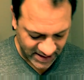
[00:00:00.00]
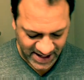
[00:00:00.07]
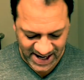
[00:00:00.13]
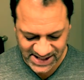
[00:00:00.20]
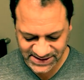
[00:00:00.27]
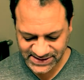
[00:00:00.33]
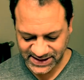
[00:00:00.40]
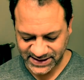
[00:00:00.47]

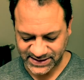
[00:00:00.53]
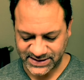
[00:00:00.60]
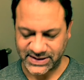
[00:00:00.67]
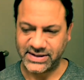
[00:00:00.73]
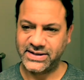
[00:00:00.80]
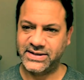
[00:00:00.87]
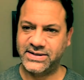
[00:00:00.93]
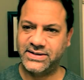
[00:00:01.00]
Nascent
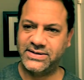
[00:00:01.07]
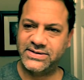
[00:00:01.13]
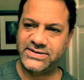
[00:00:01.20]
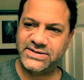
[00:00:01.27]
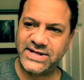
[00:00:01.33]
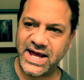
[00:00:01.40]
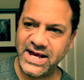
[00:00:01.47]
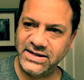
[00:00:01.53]

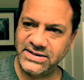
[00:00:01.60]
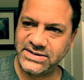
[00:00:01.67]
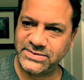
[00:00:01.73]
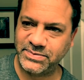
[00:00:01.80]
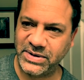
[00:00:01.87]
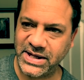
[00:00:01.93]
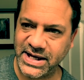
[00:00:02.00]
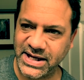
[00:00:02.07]
stainless
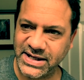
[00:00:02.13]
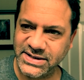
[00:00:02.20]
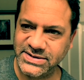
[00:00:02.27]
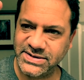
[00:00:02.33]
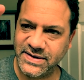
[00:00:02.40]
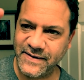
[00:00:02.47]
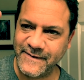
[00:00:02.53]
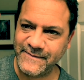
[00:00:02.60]

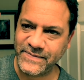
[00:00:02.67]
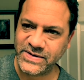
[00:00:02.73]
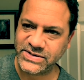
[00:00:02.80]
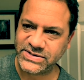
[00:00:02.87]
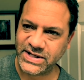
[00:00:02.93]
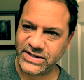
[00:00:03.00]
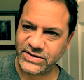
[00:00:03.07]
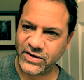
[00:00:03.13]
blades
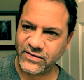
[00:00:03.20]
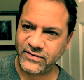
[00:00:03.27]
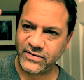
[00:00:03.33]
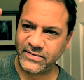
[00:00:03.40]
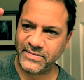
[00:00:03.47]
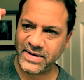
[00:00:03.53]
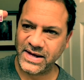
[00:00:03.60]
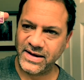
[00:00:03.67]
sent over to
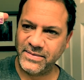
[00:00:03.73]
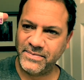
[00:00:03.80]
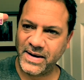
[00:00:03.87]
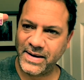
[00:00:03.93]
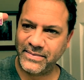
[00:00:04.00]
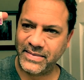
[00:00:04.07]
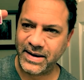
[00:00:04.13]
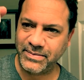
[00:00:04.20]
me
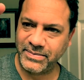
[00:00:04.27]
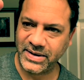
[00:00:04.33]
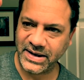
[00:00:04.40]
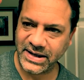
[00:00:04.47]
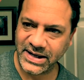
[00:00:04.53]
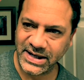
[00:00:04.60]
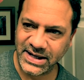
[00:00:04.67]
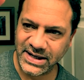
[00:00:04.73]
by my
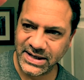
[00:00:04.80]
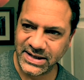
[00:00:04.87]
buddy